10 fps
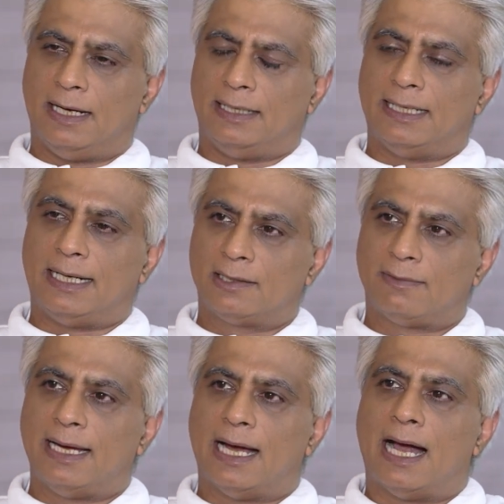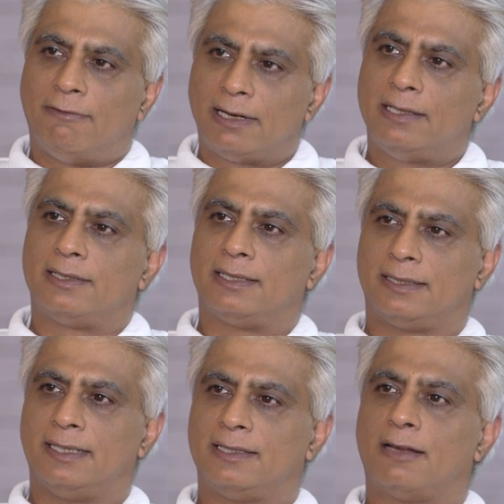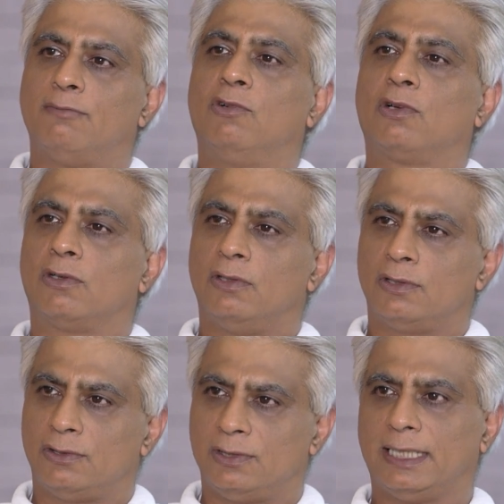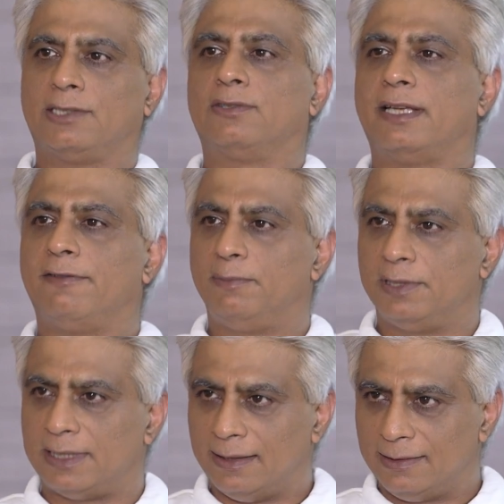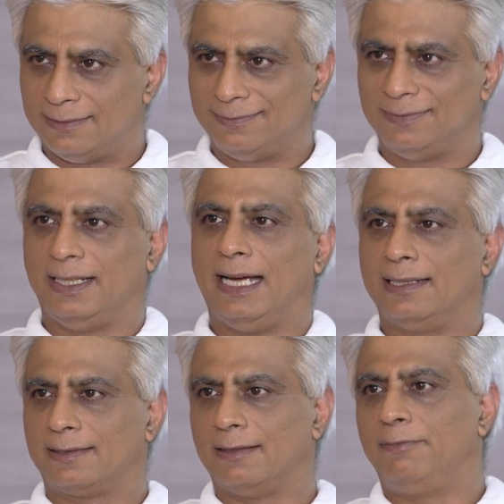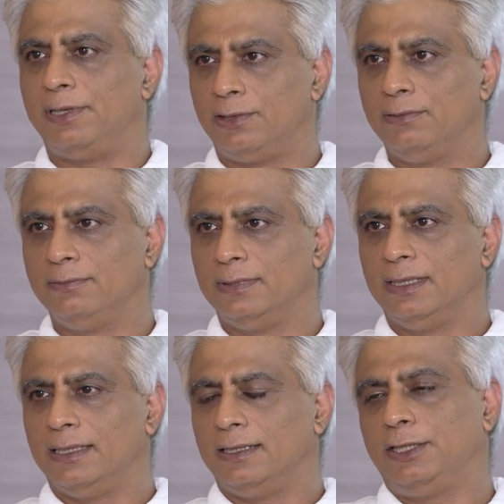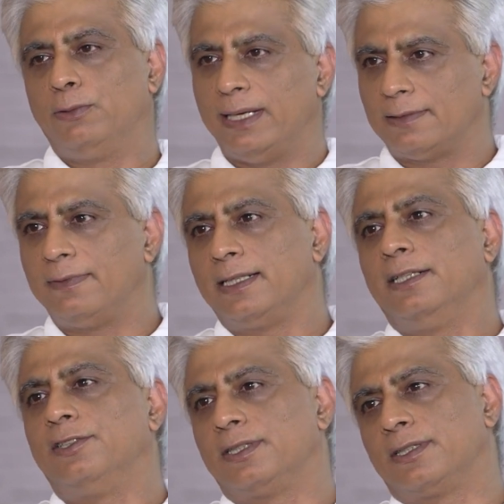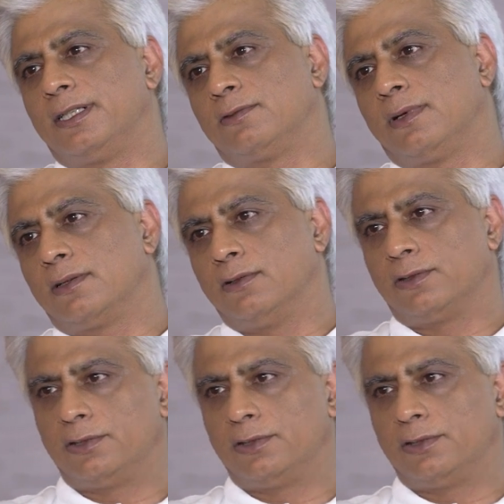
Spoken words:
And that is why our interest rates are more close to 6 to 7% as compared to US, where the interest rates were close